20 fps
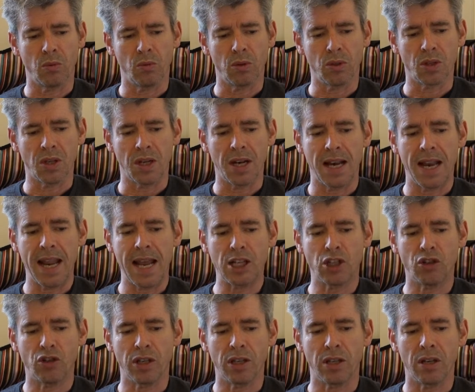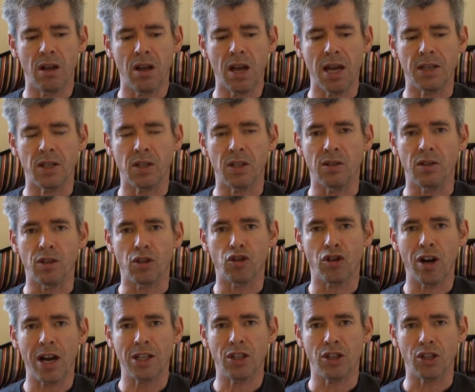was an electric light in the
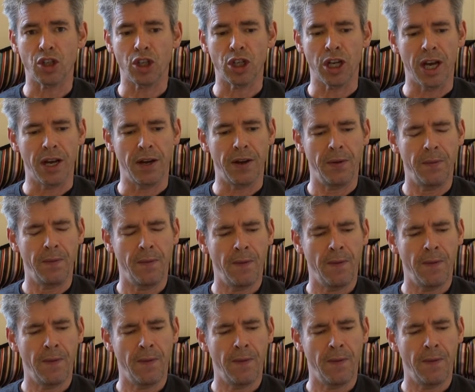tractor shed.